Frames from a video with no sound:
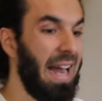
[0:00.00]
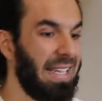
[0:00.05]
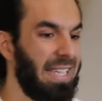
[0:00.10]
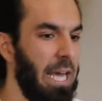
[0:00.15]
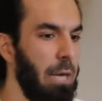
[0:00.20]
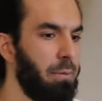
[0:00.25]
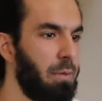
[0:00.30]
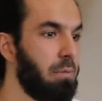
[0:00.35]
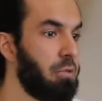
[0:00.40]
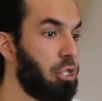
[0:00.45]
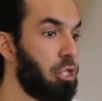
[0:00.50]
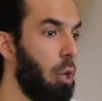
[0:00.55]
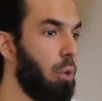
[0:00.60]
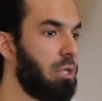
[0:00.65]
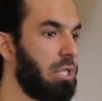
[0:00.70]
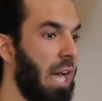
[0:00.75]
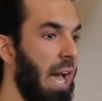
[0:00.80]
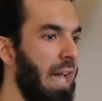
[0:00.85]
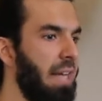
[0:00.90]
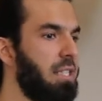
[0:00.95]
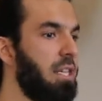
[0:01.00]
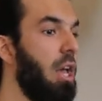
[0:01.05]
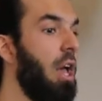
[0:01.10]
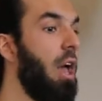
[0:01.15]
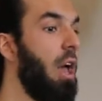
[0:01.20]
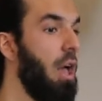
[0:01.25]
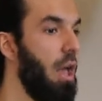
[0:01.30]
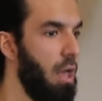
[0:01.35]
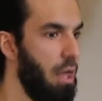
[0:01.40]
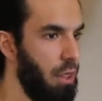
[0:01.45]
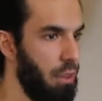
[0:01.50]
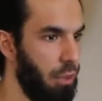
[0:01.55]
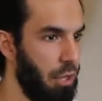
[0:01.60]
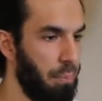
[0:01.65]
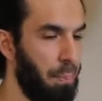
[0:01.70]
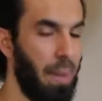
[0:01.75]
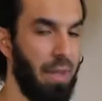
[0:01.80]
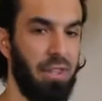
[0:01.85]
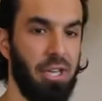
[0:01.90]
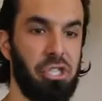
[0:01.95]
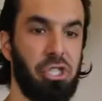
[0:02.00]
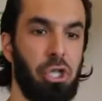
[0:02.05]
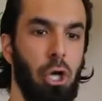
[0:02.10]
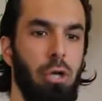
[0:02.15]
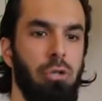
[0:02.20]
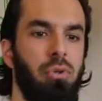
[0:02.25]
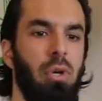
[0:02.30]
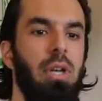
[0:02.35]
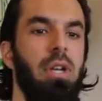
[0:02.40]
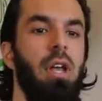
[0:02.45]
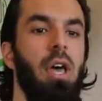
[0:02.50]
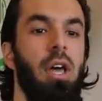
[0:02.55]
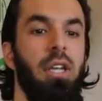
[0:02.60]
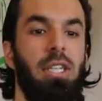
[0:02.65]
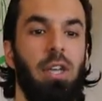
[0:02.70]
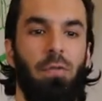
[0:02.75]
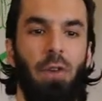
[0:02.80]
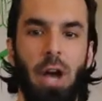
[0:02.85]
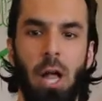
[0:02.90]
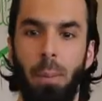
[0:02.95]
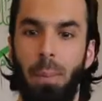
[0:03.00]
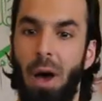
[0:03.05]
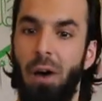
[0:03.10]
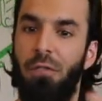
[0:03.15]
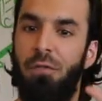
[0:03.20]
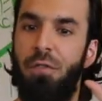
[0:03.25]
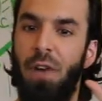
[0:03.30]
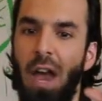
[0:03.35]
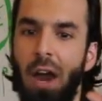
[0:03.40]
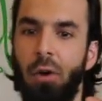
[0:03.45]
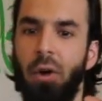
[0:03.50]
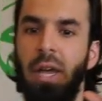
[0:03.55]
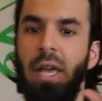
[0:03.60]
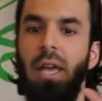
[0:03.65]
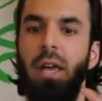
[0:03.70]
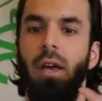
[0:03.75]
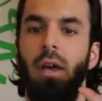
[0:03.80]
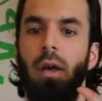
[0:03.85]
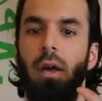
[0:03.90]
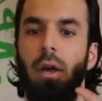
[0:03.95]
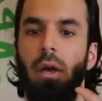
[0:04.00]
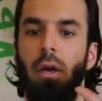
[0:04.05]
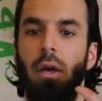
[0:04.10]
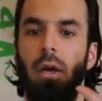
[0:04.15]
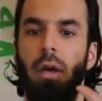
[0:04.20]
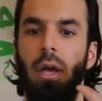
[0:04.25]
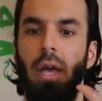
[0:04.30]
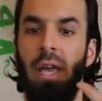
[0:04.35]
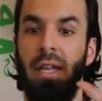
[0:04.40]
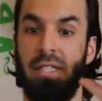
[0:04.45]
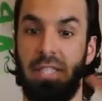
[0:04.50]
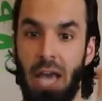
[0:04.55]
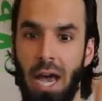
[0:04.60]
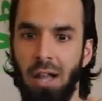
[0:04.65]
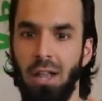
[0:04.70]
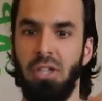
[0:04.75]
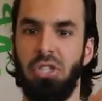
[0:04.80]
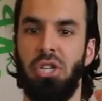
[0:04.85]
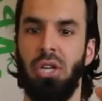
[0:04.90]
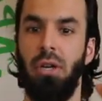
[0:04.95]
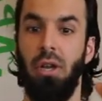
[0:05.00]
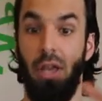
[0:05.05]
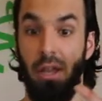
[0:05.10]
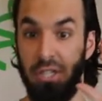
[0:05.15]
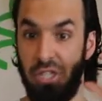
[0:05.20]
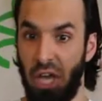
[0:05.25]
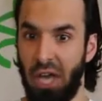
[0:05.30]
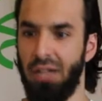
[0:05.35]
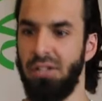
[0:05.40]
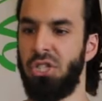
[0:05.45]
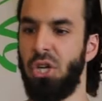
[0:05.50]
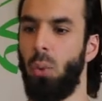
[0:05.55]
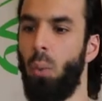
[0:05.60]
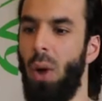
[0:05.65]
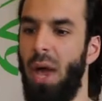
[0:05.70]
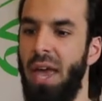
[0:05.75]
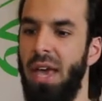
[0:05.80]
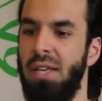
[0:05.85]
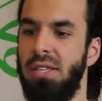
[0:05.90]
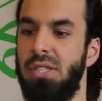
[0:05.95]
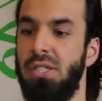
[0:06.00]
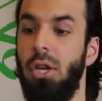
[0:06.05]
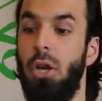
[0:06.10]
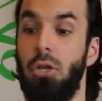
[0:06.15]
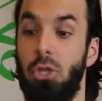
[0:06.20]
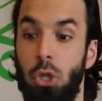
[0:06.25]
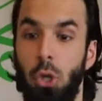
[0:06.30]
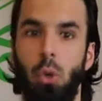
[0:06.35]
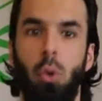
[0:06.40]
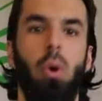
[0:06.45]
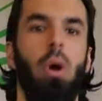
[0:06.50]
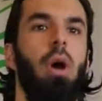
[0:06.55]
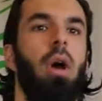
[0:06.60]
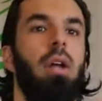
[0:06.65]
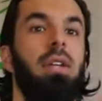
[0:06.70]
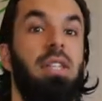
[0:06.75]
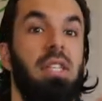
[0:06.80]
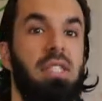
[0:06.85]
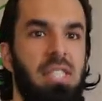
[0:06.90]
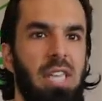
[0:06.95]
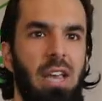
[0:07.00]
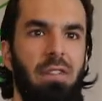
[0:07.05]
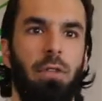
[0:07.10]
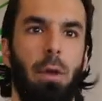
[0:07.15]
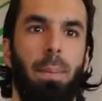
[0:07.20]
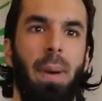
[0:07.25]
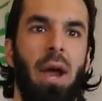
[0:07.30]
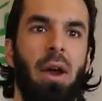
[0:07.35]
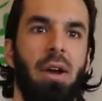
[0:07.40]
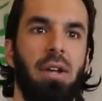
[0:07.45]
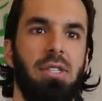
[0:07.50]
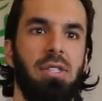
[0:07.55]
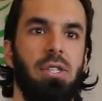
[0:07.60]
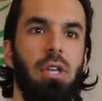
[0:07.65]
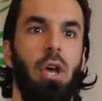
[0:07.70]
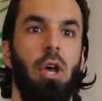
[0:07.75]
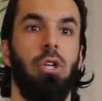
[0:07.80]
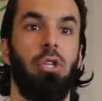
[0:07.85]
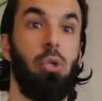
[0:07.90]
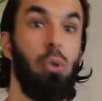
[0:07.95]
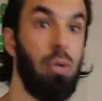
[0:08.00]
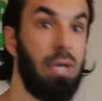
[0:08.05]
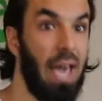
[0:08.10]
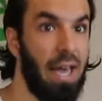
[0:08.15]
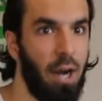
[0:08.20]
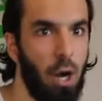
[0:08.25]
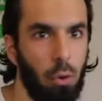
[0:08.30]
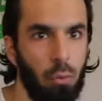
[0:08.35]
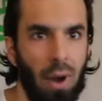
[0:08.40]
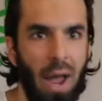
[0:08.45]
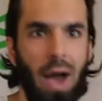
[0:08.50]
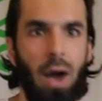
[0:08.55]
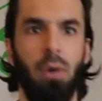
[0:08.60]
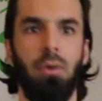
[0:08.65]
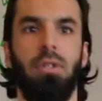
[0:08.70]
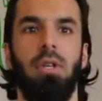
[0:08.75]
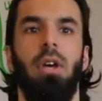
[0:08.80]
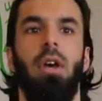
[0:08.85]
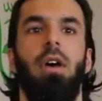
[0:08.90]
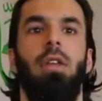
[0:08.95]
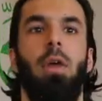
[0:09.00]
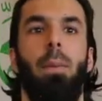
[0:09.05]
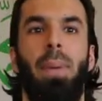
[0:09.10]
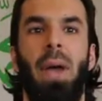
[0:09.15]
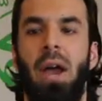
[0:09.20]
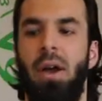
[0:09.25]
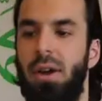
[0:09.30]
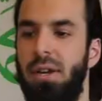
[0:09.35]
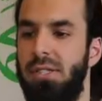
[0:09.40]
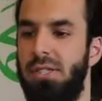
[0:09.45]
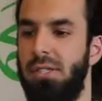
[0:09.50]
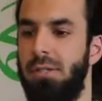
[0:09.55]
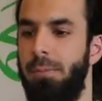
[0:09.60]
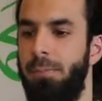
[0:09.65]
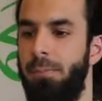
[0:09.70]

keep them so tight, the, the children develop a very intelligent, intelligent ways to deceive the parents, to get around the parents.